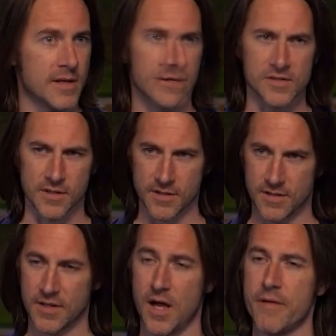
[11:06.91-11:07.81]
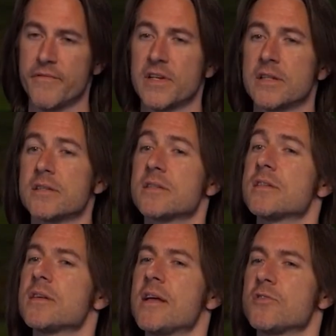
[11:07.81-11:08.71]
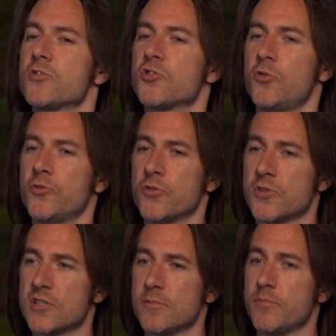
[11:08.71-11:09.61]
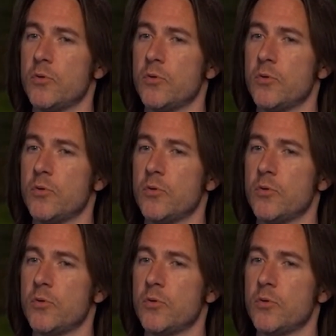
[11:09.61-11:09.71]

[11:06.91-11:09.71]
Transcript: There's a confidence as her shoulders